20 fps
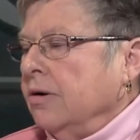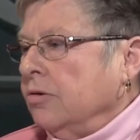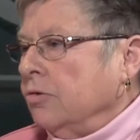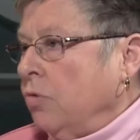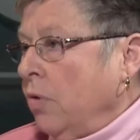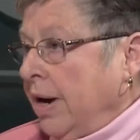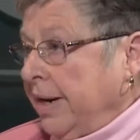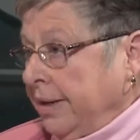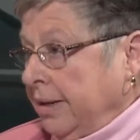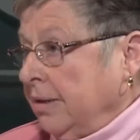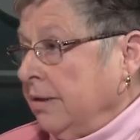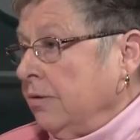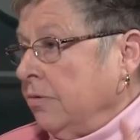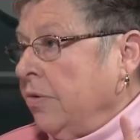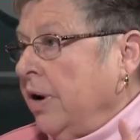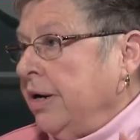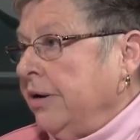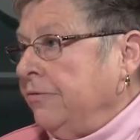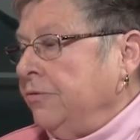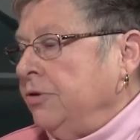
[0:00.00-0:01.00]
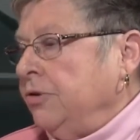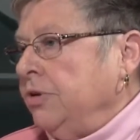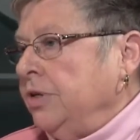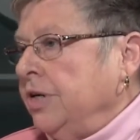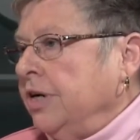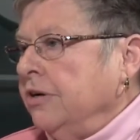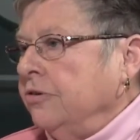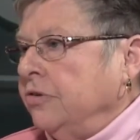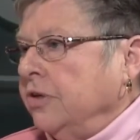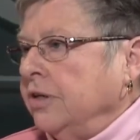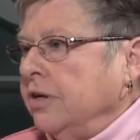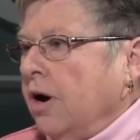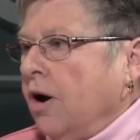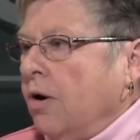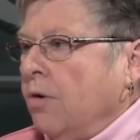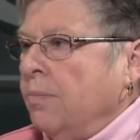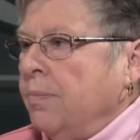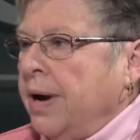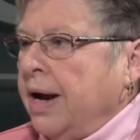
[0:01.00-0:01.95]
quite a few years ago,